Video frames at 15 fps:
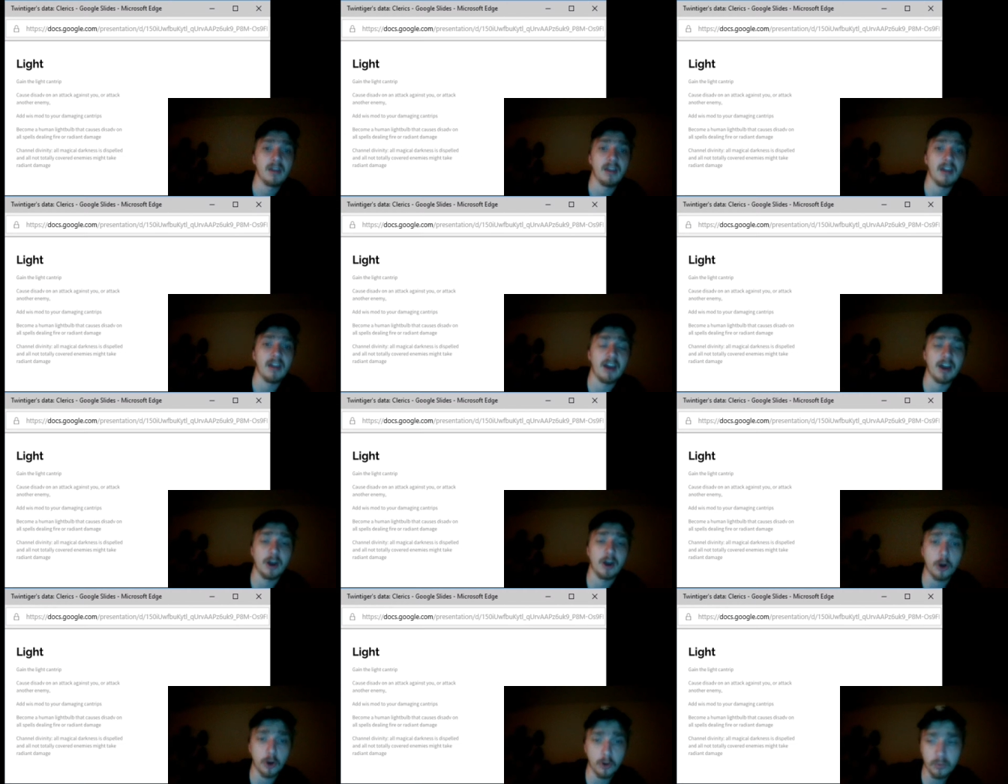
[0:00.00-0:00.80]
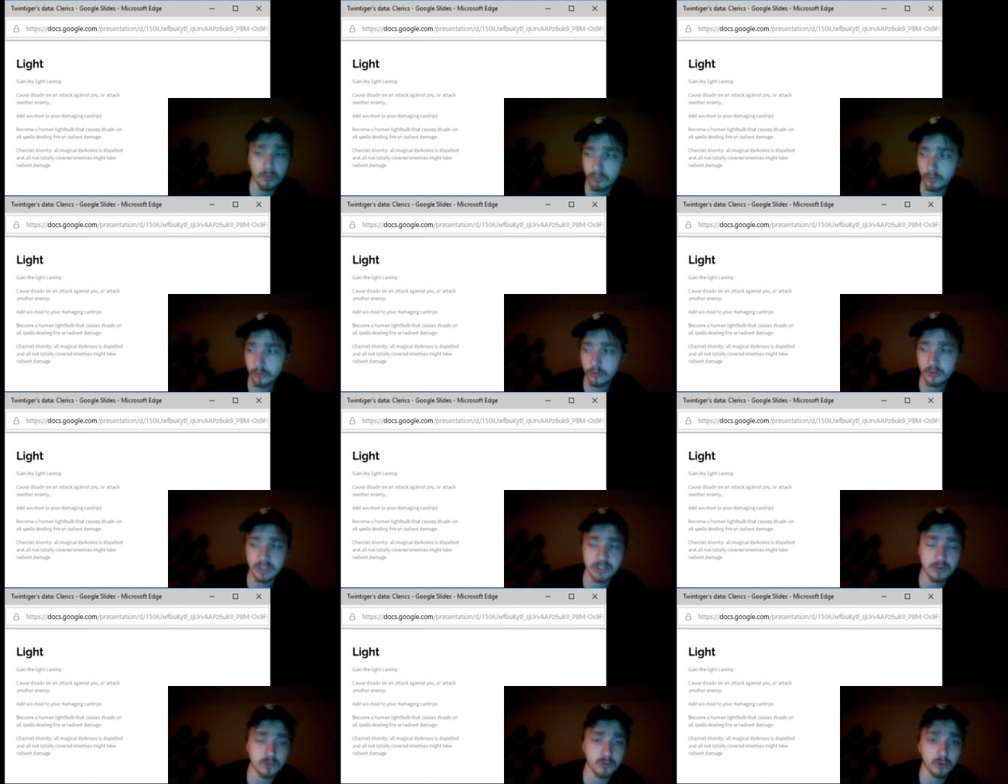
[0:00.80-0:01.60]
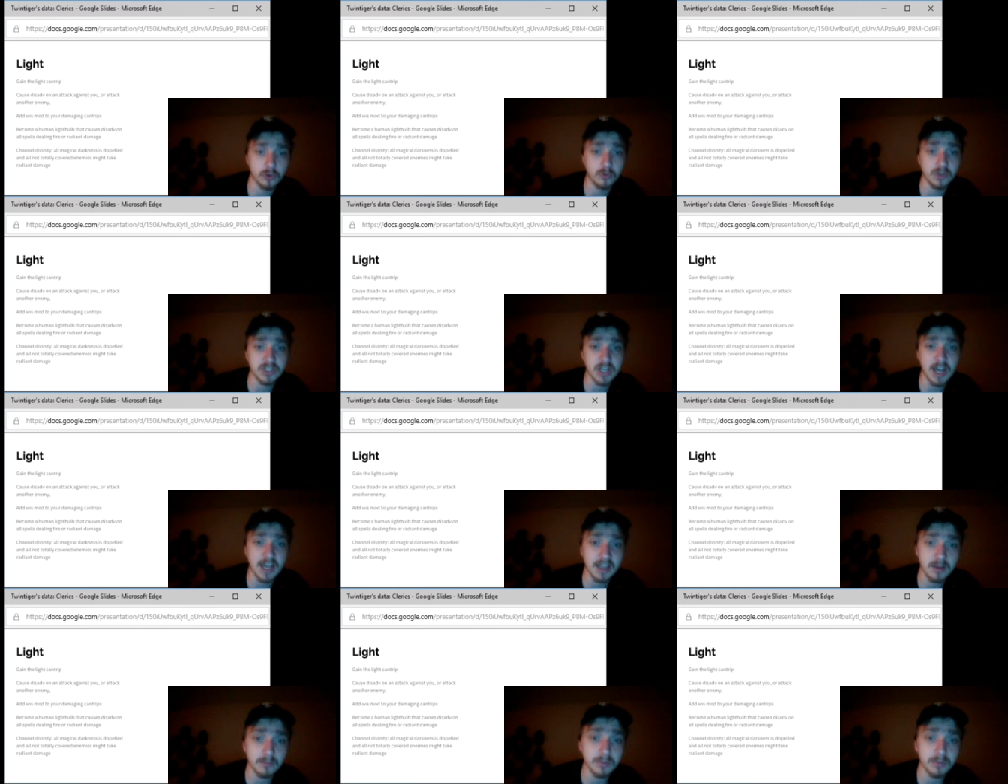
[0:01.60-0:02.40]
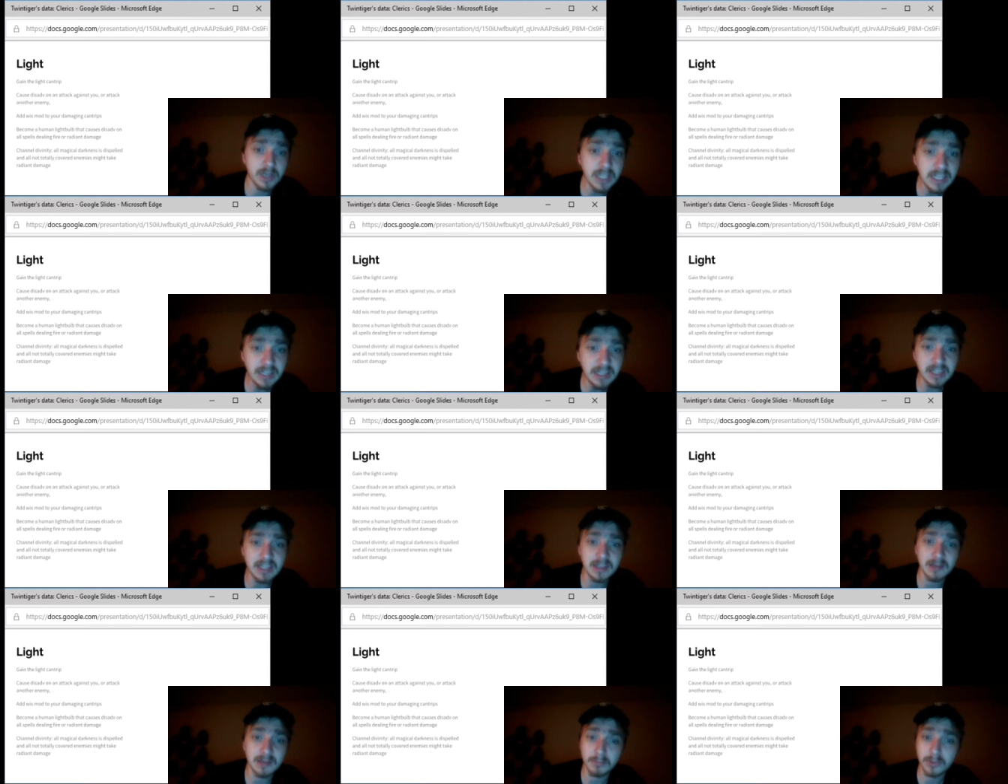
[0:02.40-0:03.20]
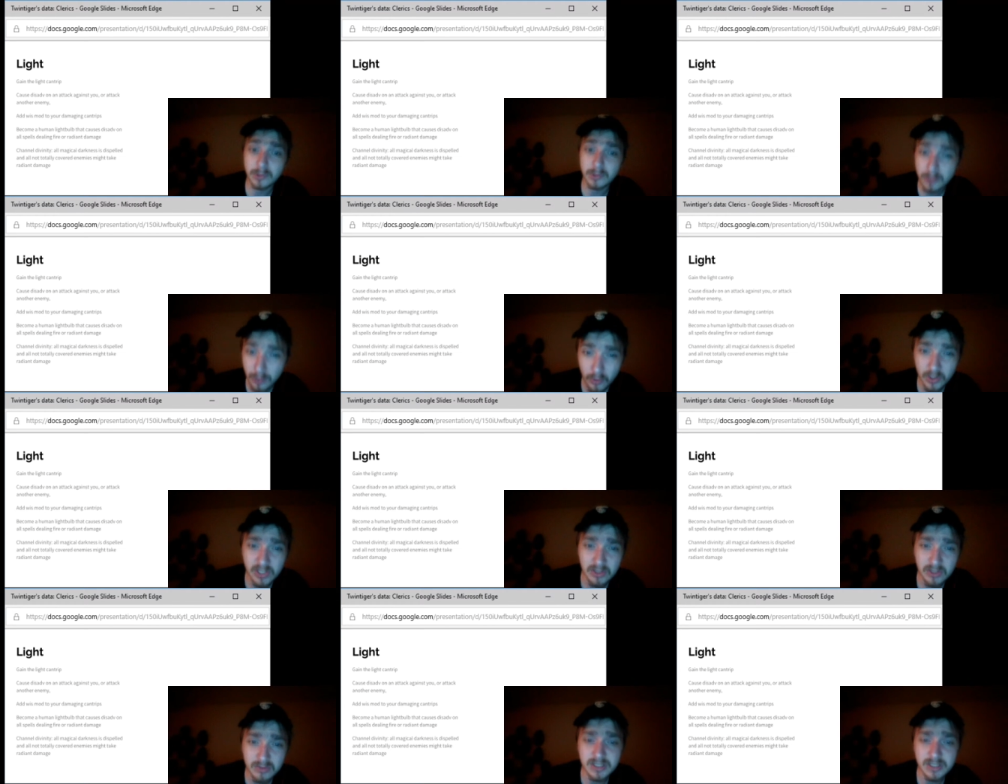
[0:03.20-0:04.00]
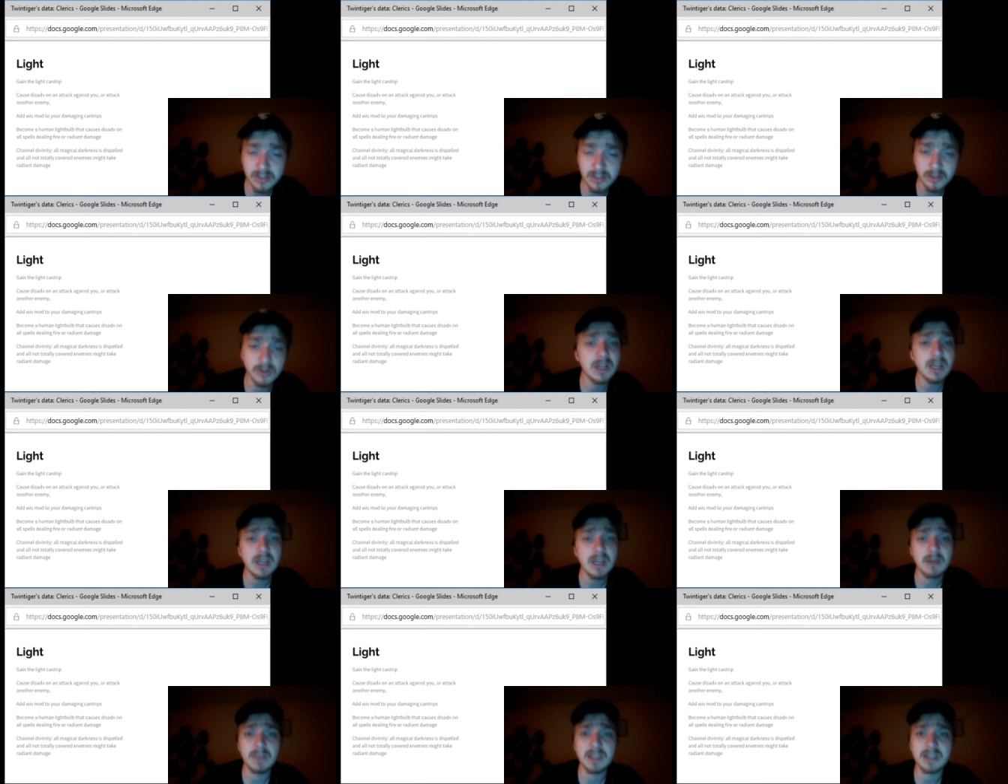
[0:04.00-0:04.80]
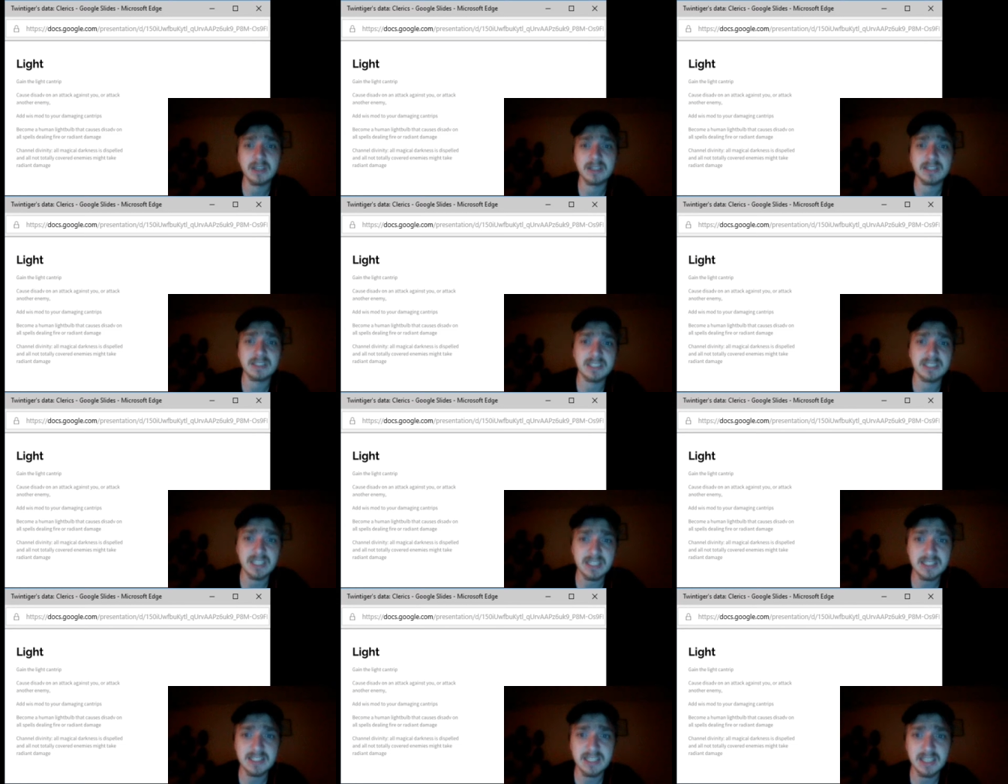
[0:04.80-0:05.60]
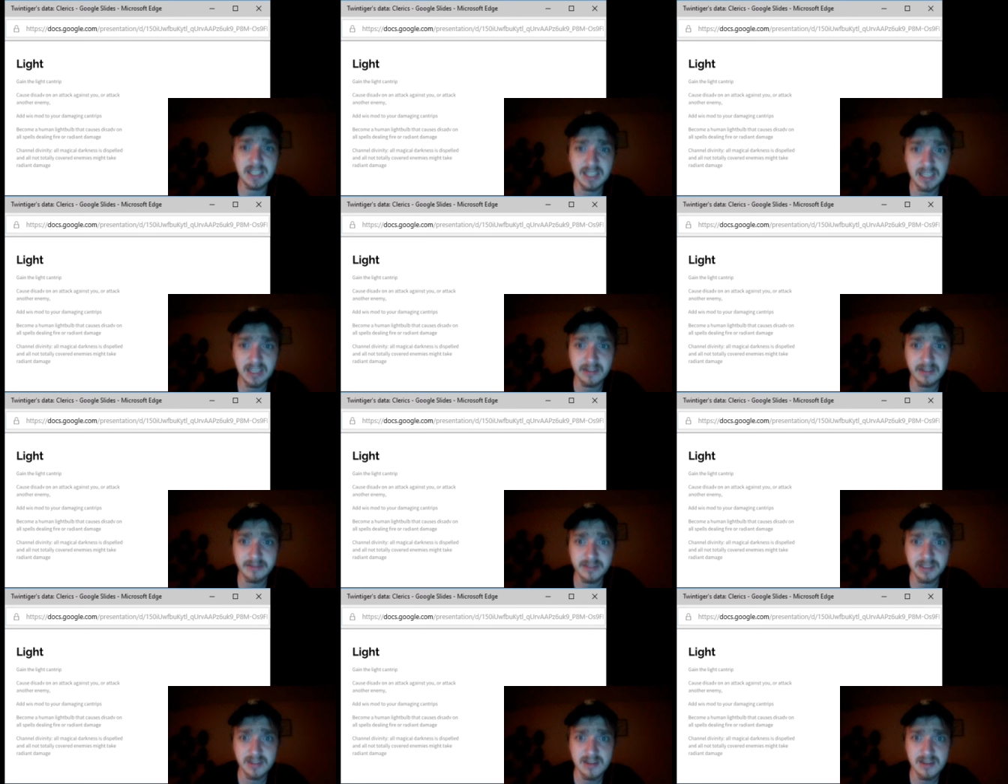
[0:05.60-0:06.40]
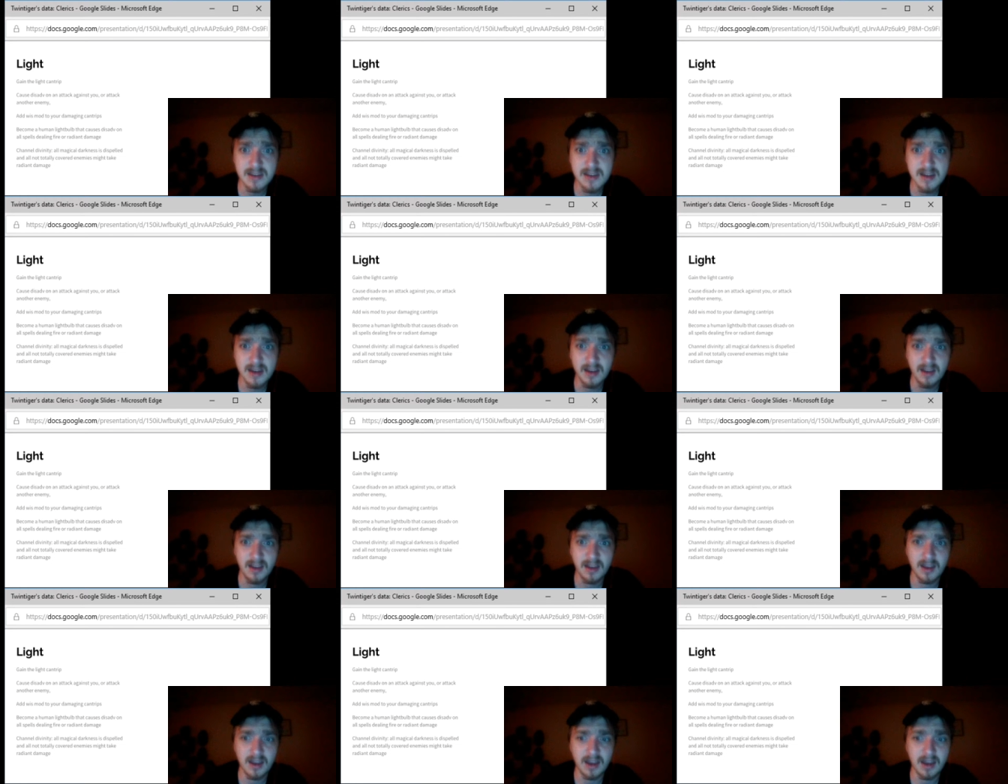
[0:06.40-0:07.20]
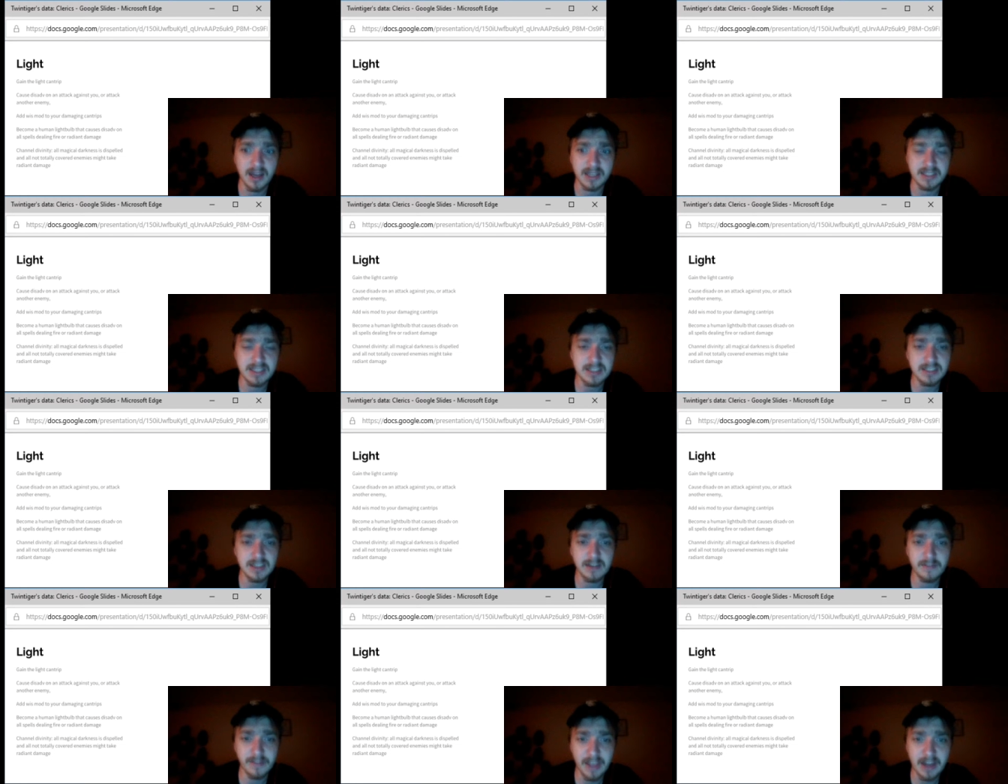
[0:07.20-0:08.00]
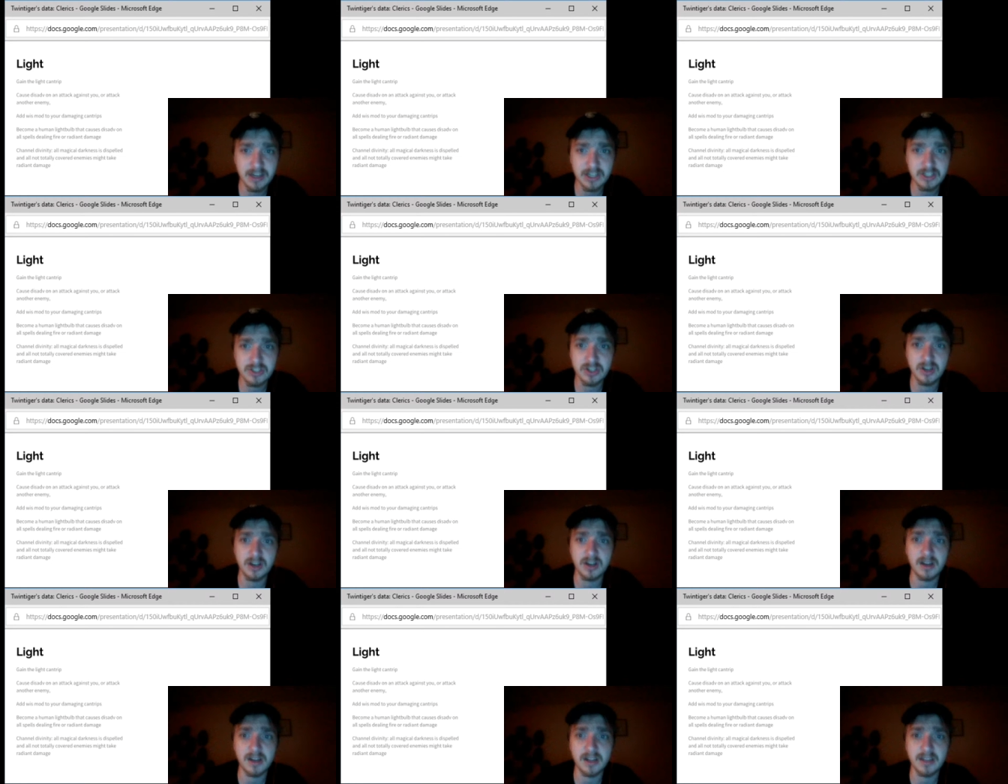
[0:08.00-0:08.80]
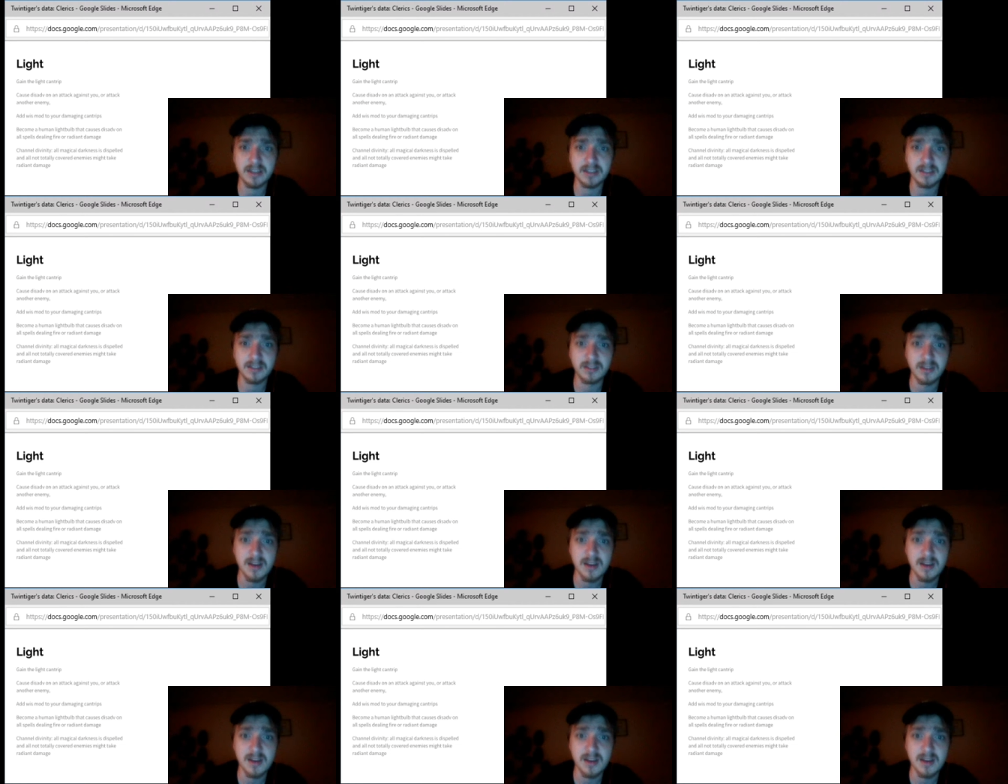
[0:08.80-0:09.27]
uh, homebrew this rule, which I completely implore you to do, because since it gives uh, disadvantage on